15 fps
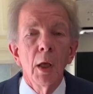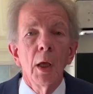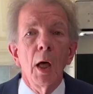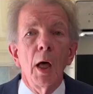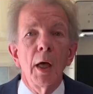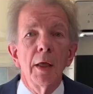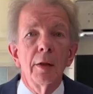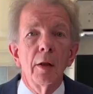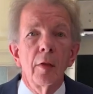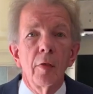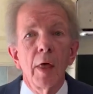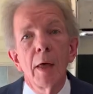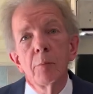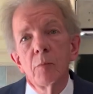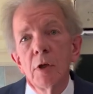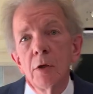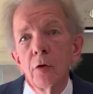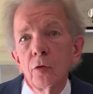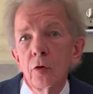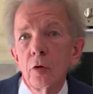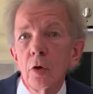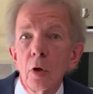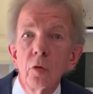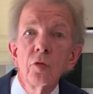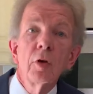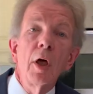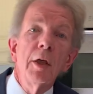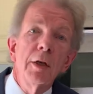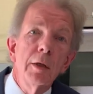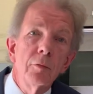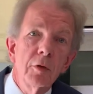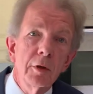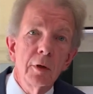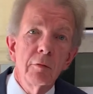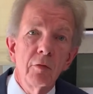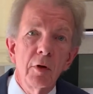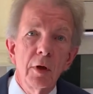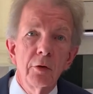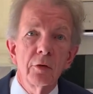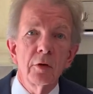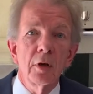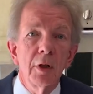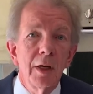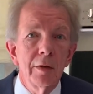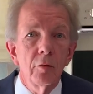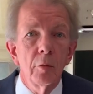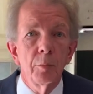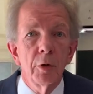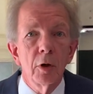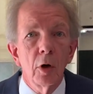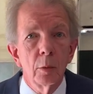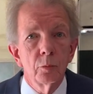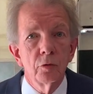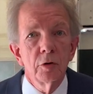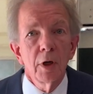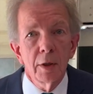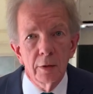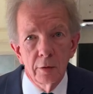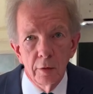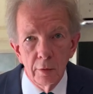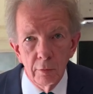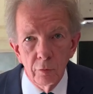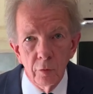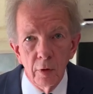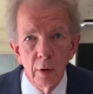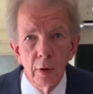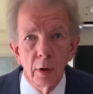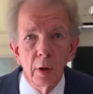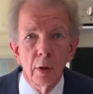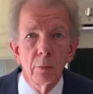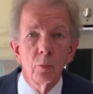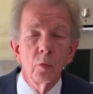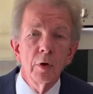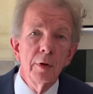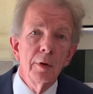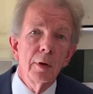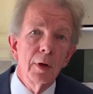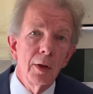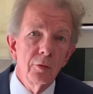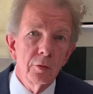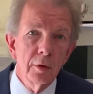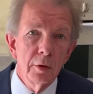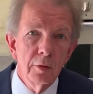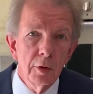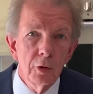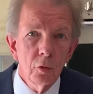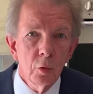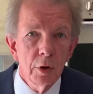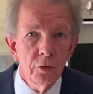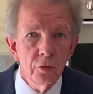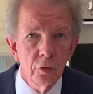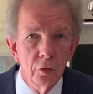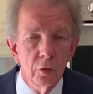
And that means that no scientific advisor can ever be objective when they're answering these questions.